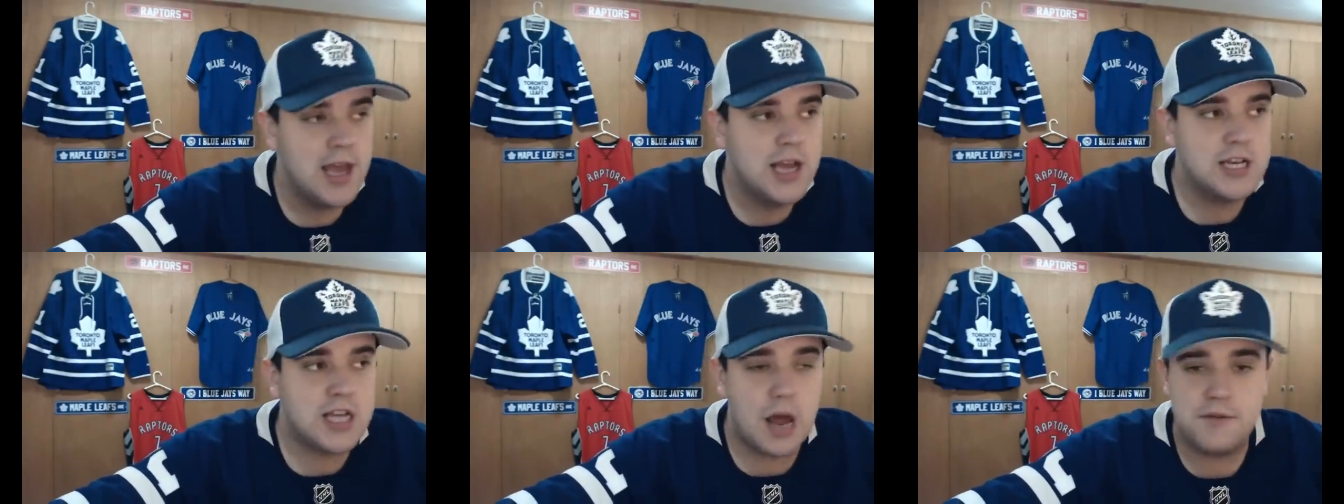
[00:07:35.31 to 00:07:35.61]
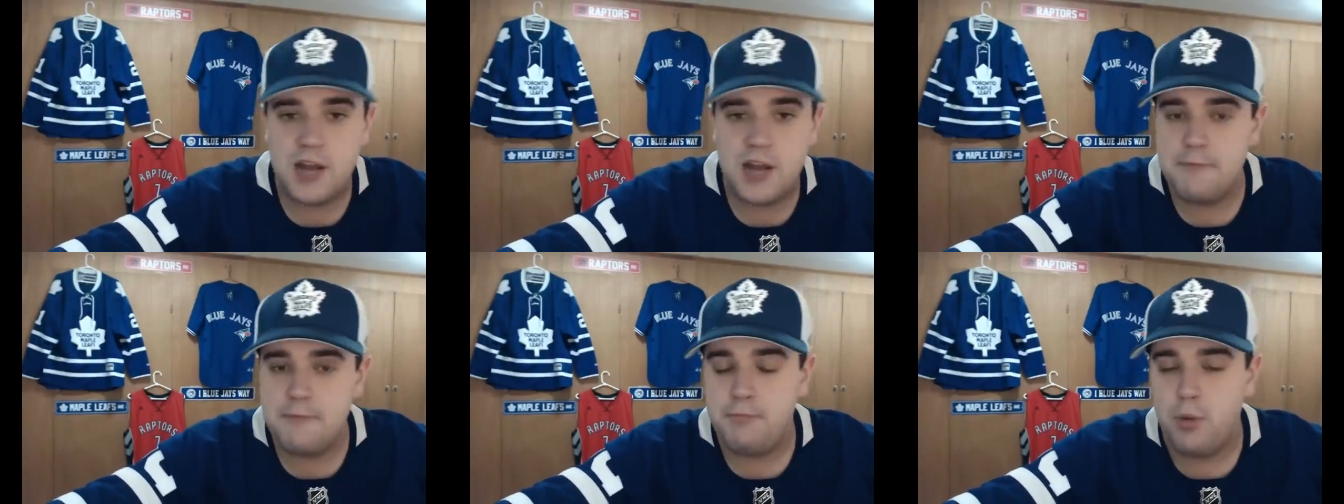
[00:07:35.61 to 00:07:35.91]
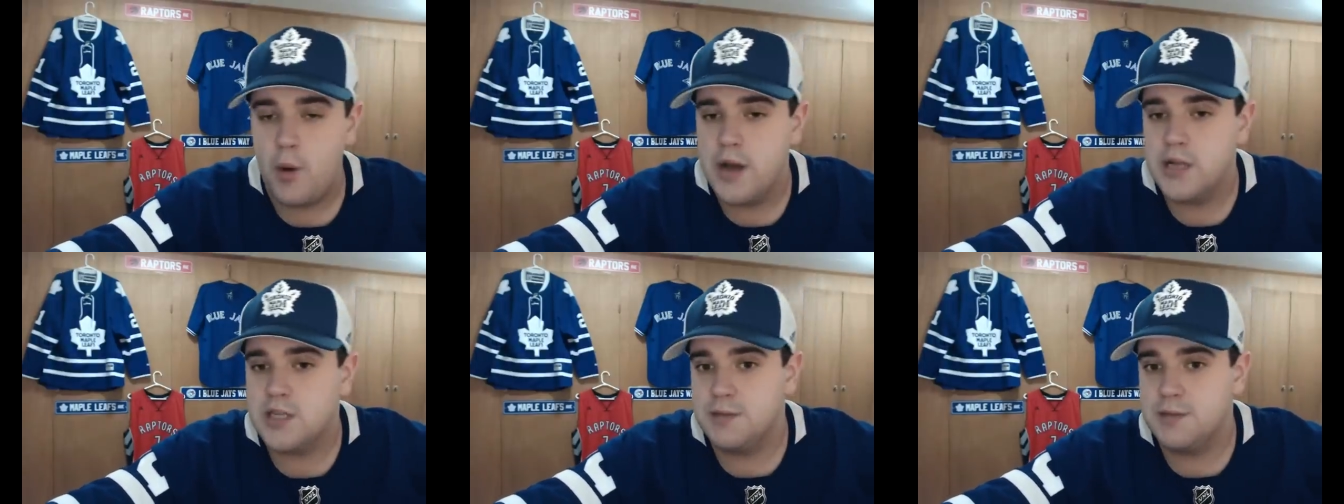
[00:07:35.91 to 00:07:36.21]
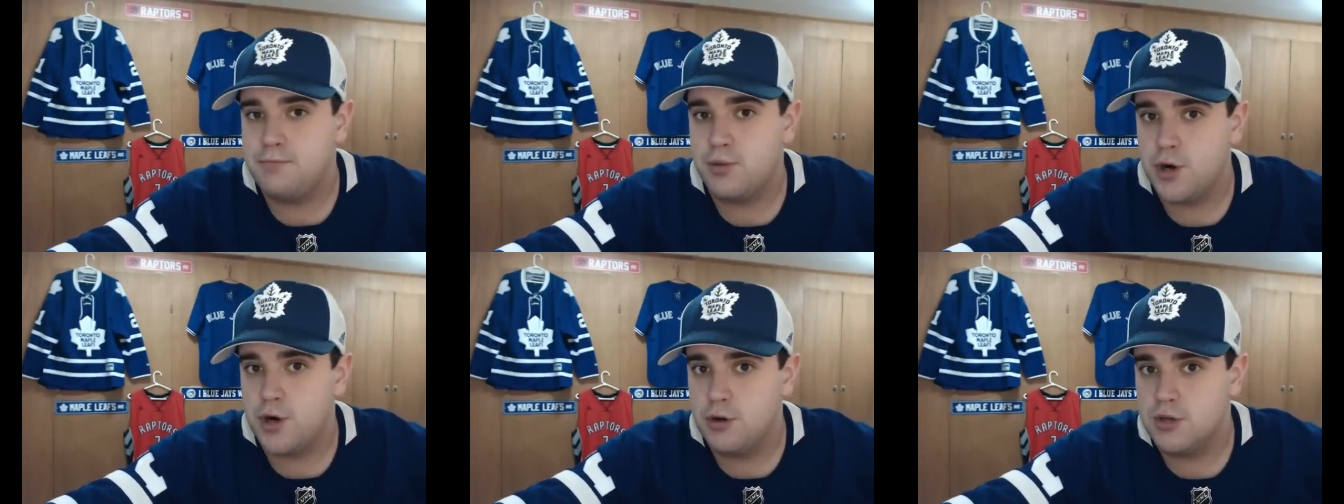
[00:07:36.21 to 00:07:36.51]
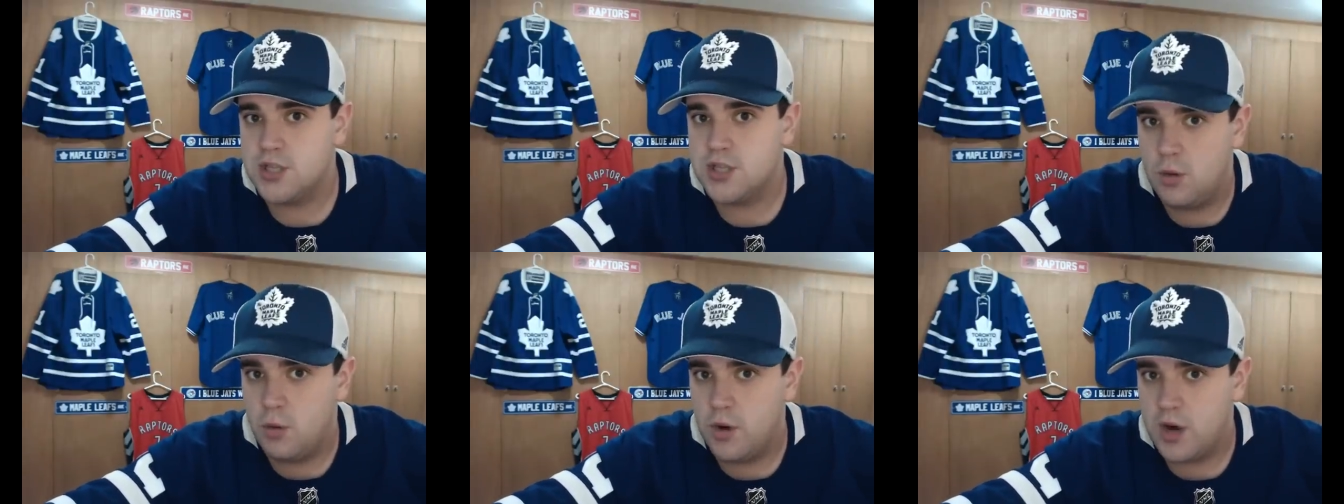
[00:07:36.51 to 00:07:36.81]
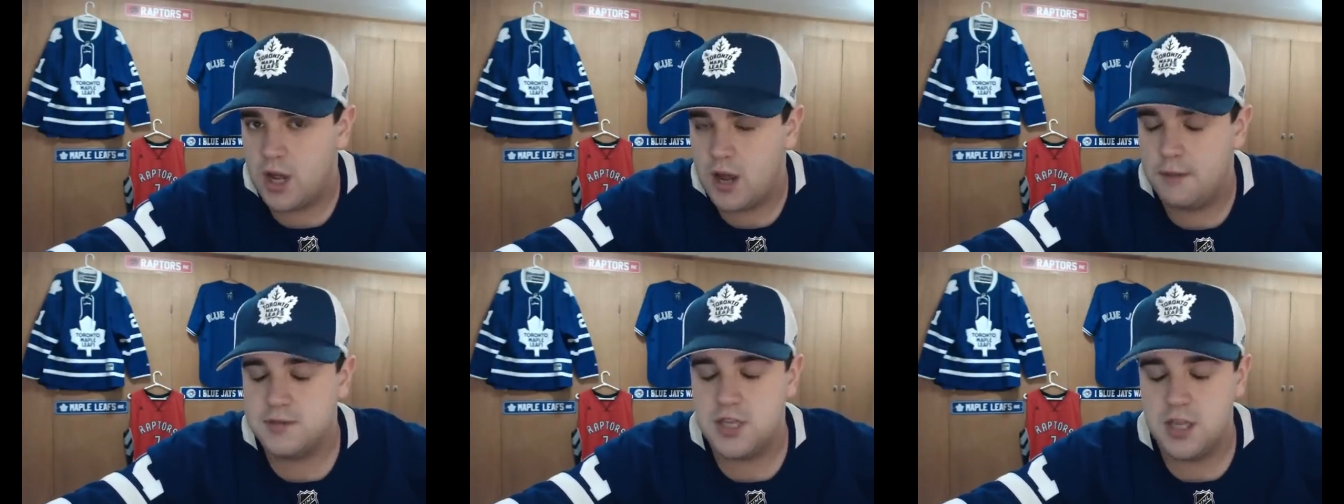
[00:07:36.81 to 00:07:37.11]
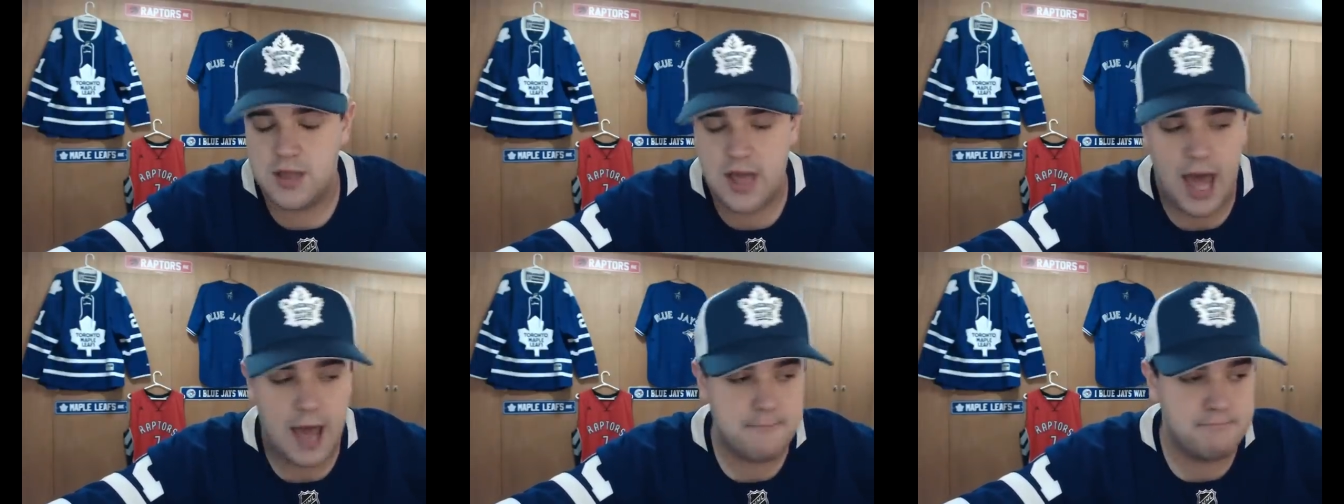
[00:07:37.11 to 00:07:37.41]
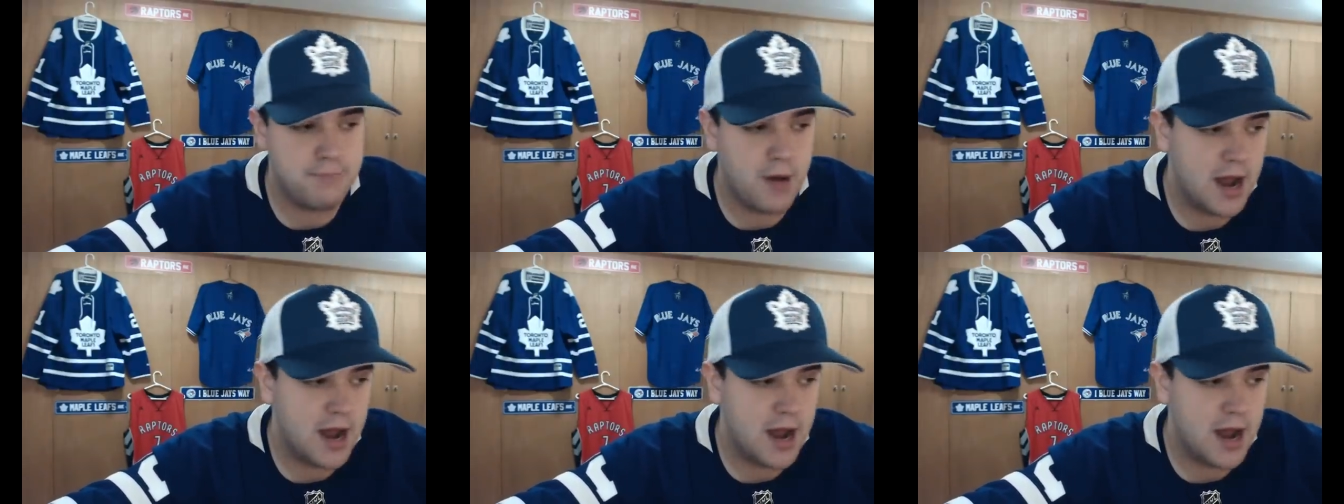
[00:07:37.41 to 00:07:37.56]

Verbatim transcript: Top to get points and produce when it comes to that.